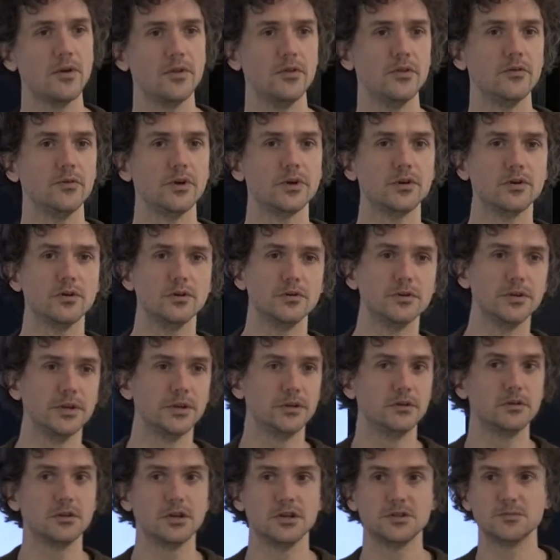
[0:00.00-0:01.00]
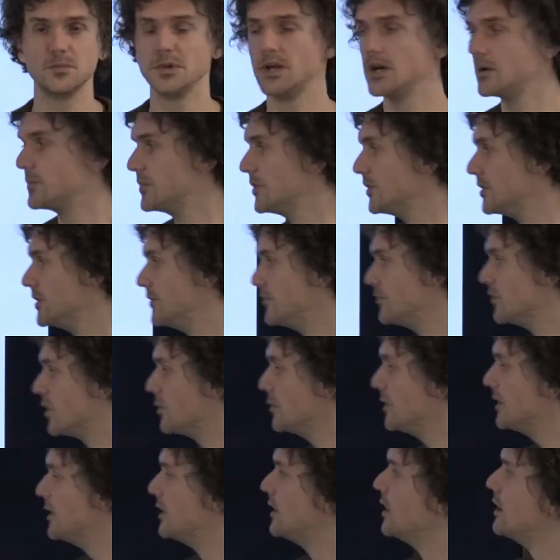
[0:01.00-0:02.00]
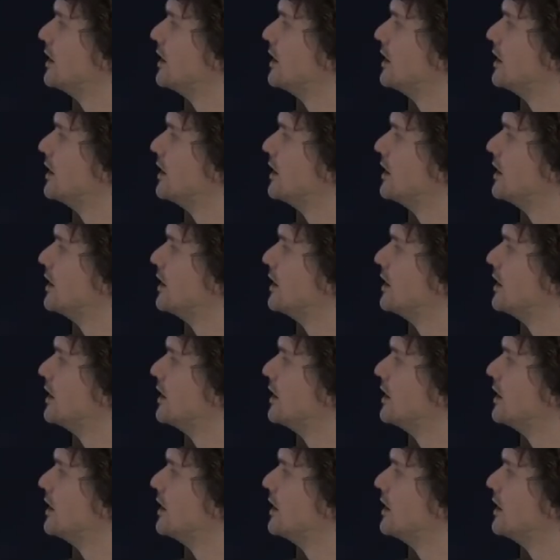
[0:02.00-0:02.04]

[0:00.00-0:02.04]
in the recording is Blackbird and Robin.